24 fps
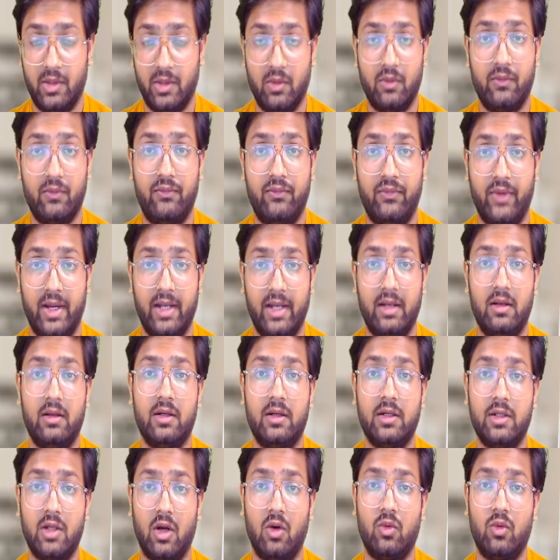fell
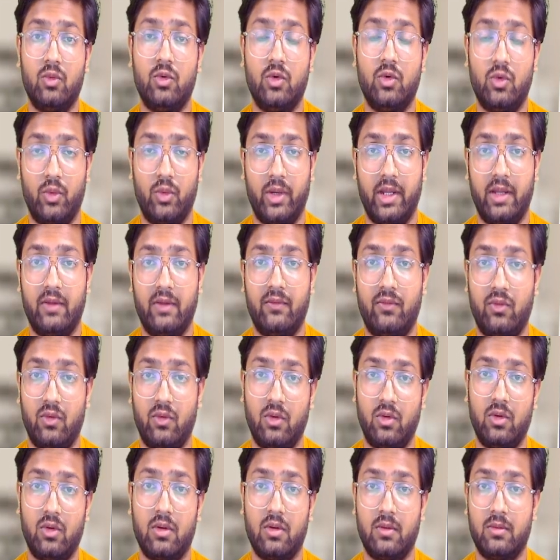down today
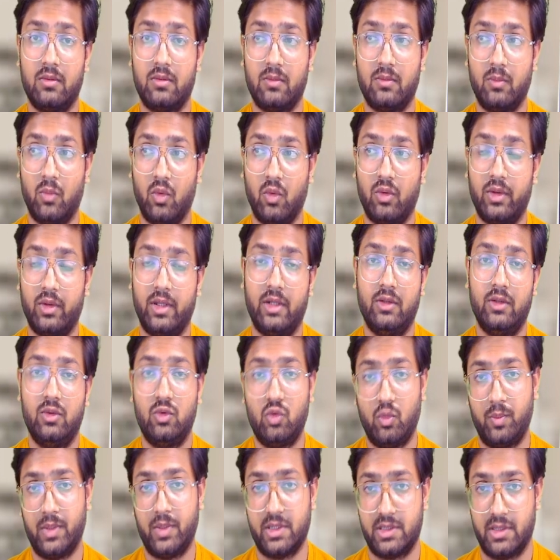for more than
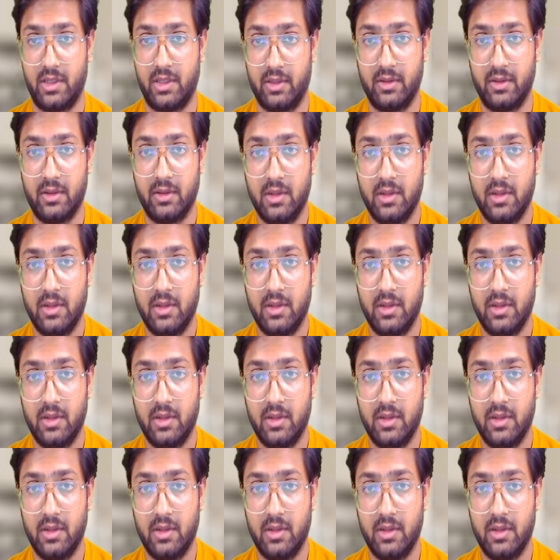2%.